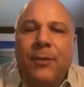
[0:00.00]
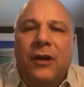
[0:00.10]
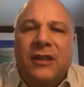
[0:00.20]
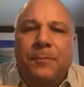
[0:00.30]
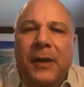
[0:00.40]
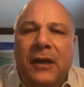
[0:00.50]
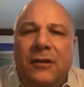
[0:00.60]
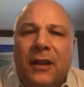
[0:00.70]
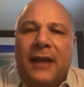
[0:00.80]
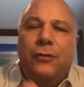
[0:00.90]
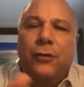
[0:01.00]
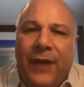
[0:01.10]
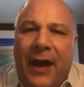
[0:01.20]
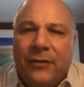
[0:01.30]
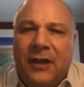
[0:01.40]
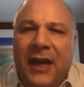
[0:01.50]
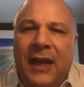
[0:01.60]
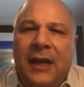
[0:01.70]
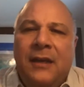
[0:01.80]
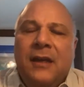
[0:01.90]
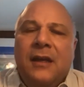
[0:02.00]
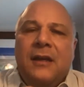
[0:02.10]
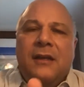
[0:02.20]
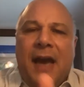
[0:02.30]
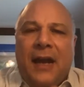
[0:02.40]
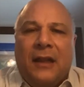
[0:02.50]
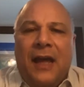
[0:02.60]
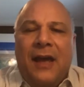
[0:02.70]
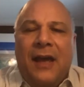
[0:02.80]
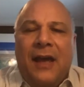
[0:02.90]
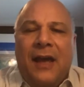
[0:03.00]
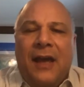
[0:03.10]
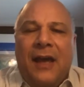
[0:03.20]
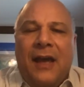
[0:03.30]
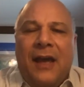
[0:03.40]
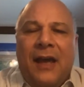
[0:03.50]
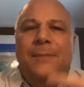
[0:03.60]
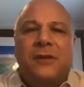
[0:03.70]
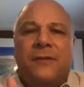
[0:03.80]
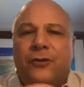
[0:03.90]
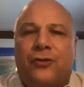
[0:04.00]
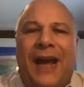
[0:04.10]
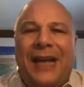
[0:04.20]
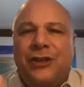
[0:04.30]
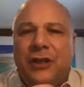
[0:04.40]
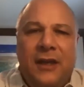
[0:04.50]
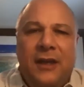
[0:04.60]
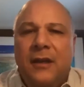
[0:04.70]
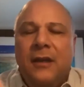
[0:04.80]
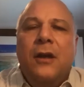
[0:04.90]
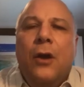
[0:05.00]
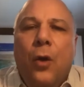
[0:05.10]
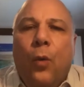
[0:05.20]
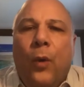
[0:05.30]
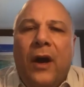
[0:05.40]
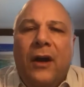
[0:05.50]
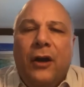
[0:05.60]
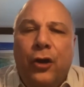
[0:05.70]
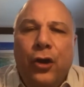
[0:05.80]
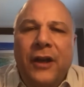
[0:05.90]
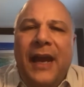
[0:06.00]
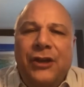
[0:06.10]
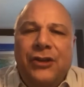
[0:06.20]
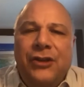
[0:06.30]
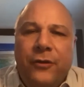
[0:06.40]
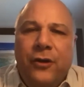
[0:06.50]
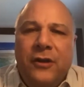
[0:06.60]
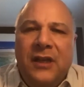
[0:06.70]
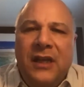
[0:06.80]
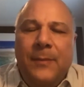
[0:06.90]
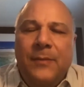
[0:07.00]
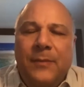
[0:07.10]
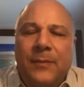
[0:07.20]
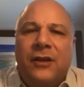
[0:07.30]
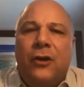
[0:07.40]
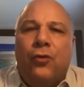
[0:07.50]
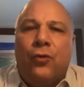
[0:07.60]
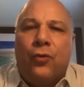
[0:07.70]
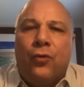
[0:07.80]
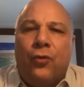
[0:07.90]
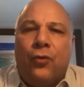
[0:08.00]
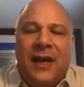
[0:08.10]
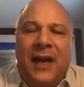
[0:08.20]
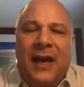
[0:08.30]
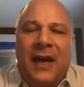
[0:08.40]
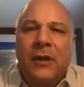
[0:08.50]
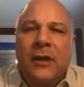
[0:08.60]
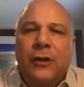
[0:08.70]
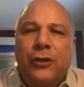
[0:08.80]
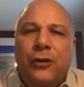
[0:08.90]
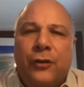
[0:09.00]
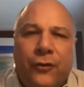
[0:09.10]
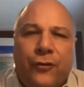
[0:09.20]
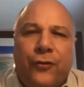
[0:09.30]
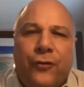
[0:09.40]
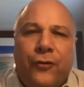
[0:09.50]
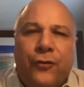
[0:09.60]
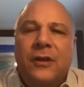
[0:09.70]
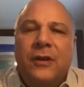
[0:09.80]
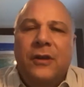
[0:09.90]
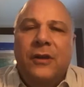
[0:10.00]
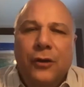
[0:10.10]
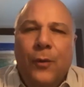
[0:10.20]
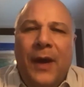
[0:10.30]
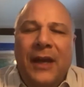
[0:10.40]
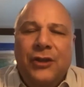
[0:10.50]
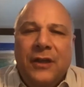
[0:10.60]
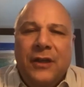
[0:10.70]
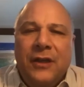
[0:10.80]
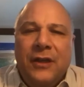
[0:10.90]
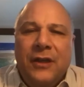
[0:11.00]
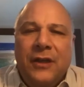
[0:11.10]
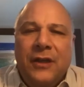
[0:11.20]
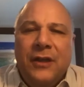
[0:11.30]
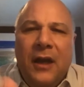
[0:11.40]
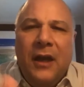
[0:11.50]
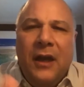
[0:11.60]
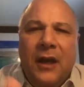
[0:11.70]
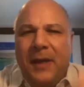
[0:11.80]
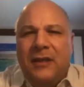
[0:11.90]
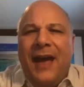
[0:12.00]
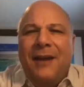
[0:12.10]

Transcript: speak to like 2008, 9/11, other times of tragedy where good agents with good teams, it's a great time to recruit new agents. Can you speak to that?